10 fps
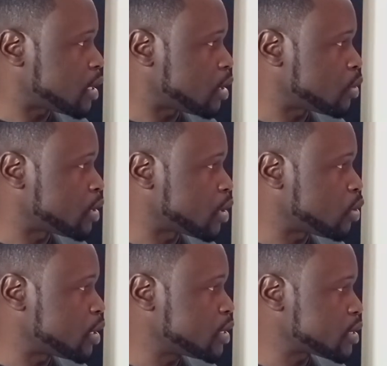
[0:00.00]
or they
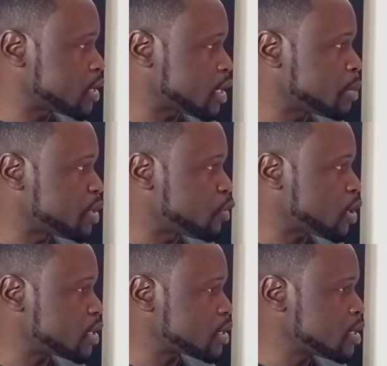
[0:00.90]
call it center image
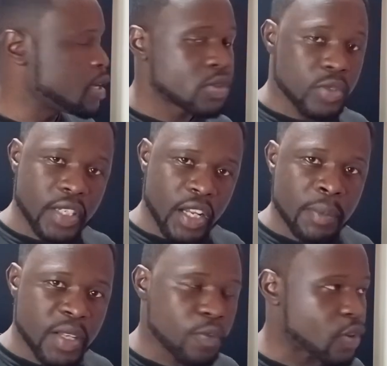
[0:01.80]
focus so center
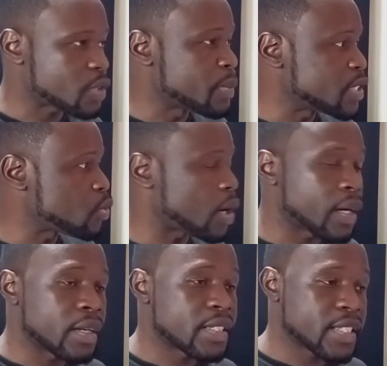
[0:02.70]
image focus means you
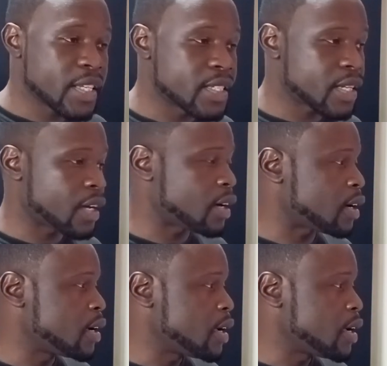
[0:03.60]
can sit uh,